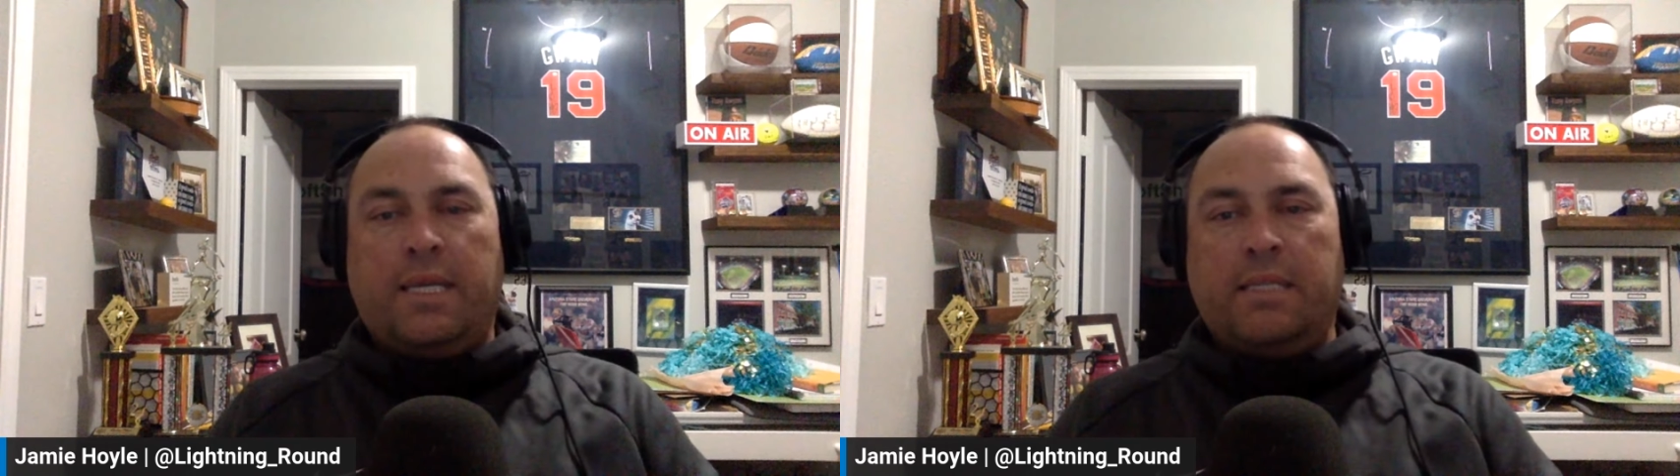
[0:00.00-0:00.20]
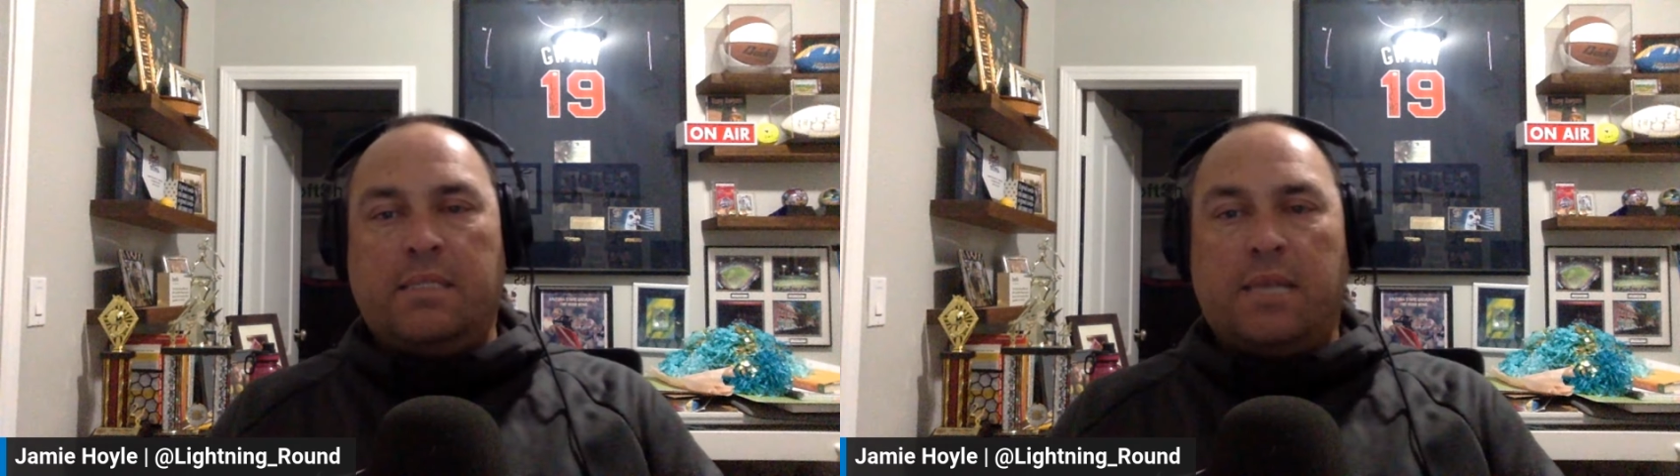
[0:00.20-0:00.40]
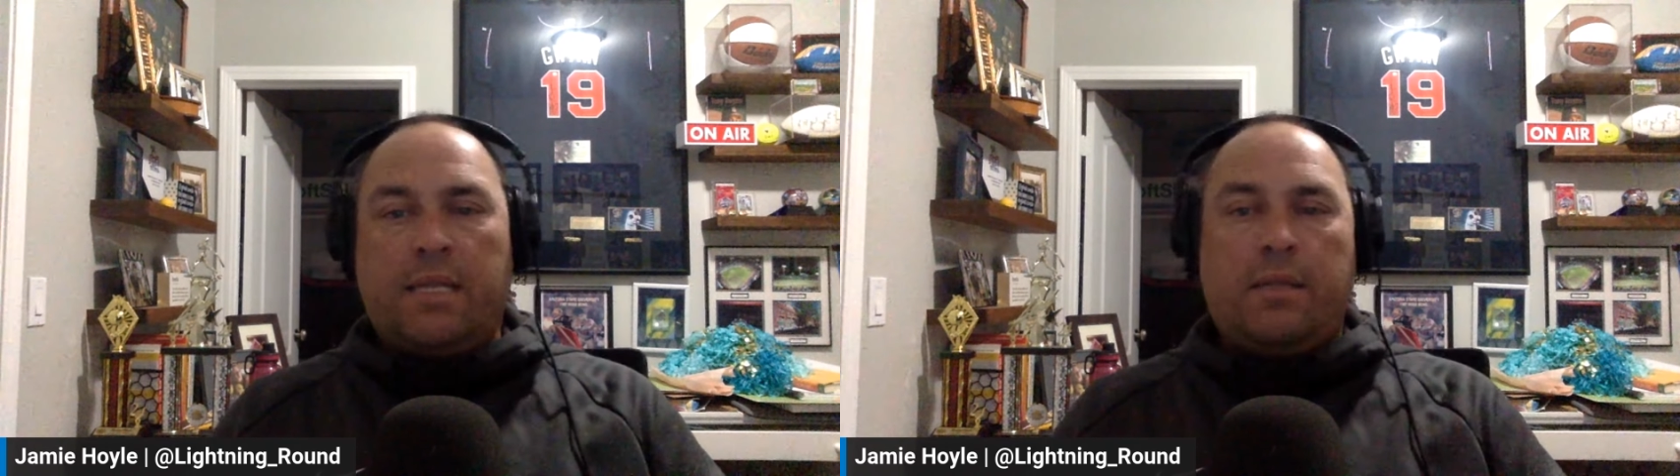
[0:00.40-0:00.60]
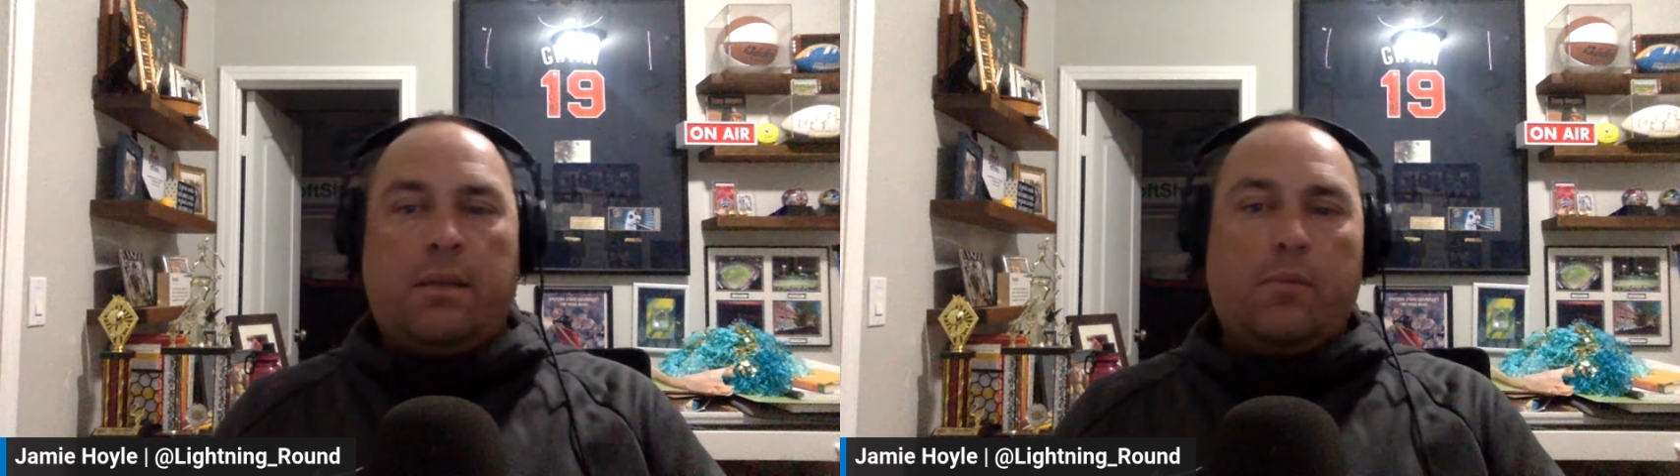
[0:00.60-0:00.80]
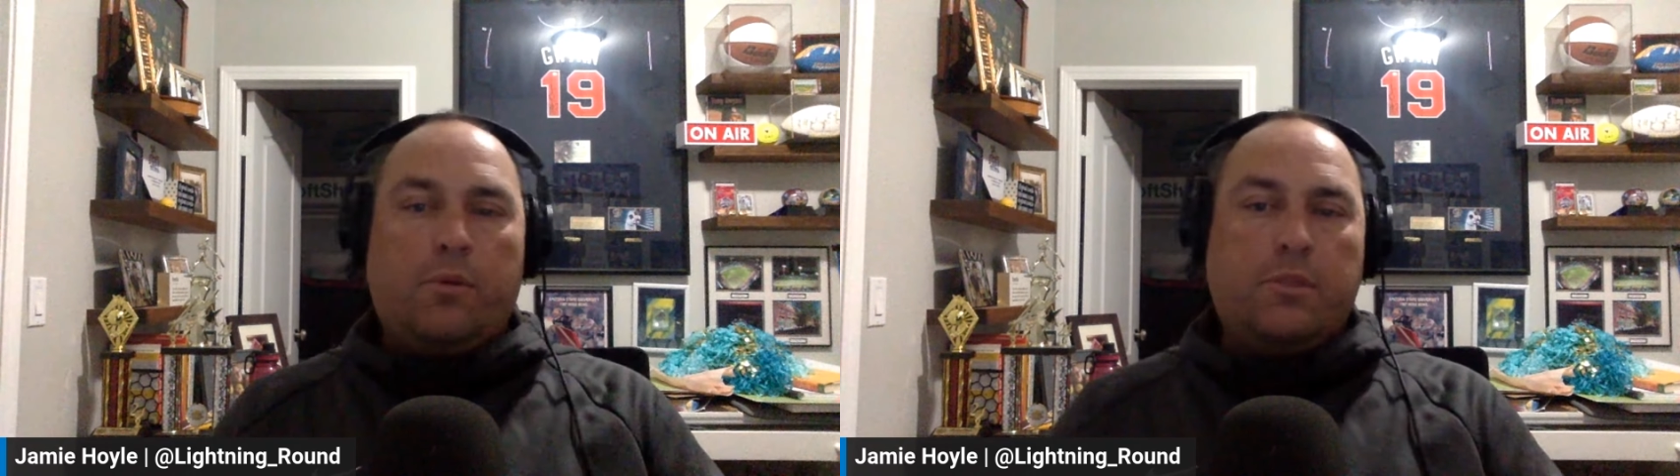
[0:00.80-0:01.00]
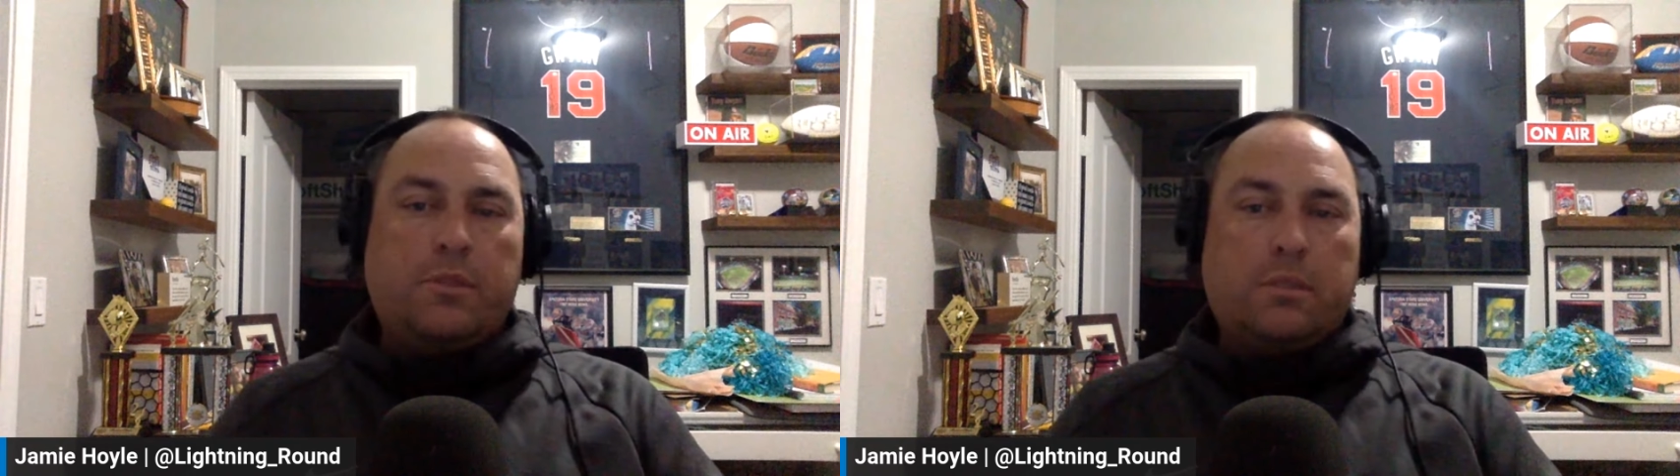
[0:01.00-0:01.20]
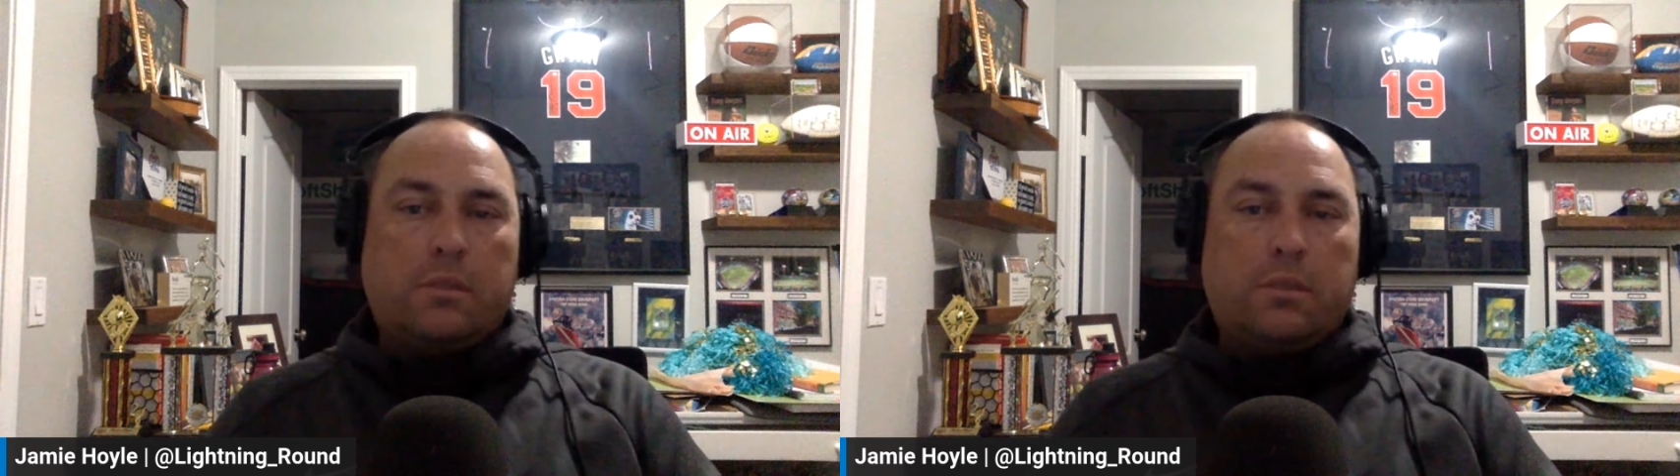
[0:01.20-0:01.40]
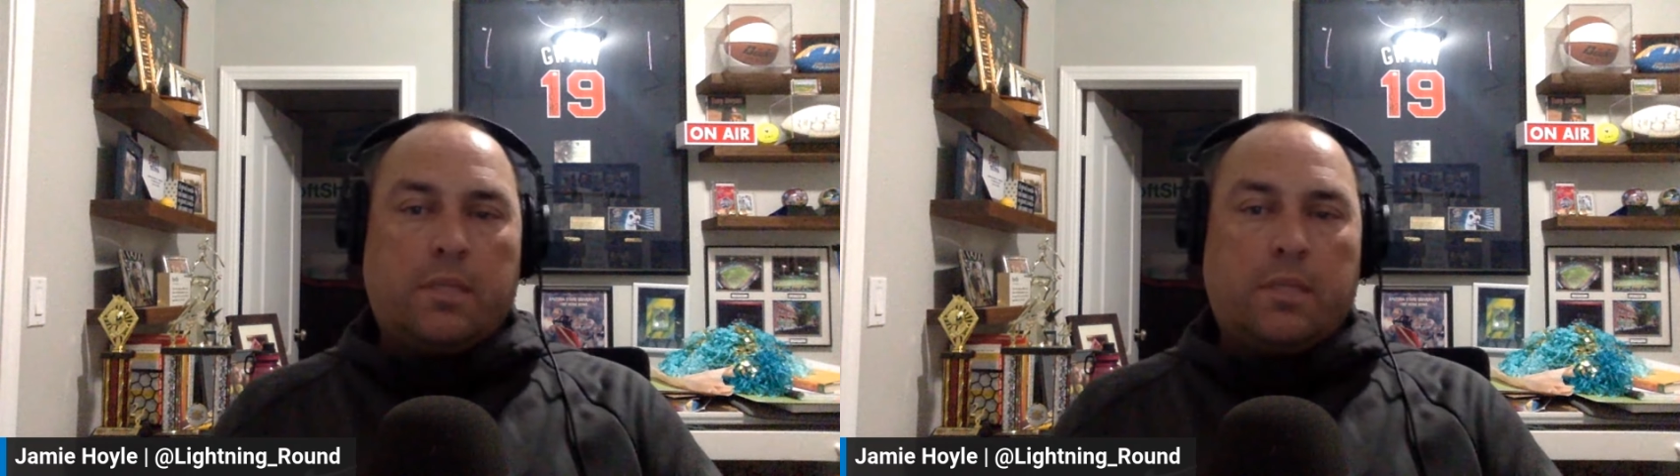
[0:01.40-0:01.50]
inside the numbers